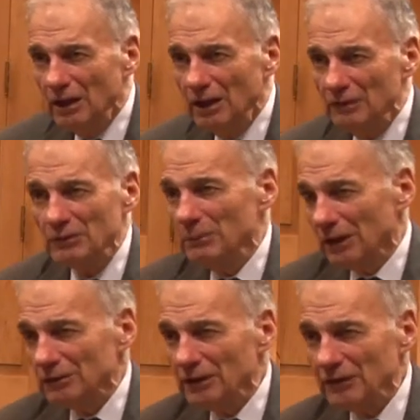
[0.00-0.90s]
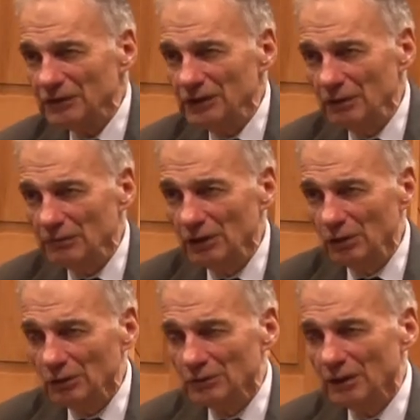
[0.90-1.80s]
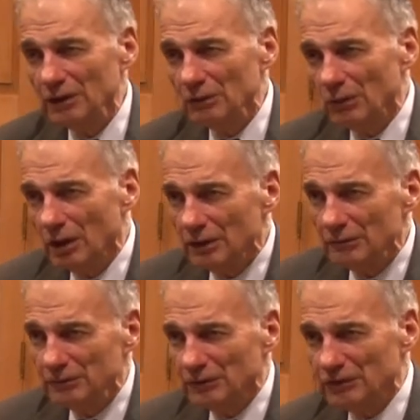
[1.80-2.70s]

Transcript: heavy metal testing of the local drinking water if you're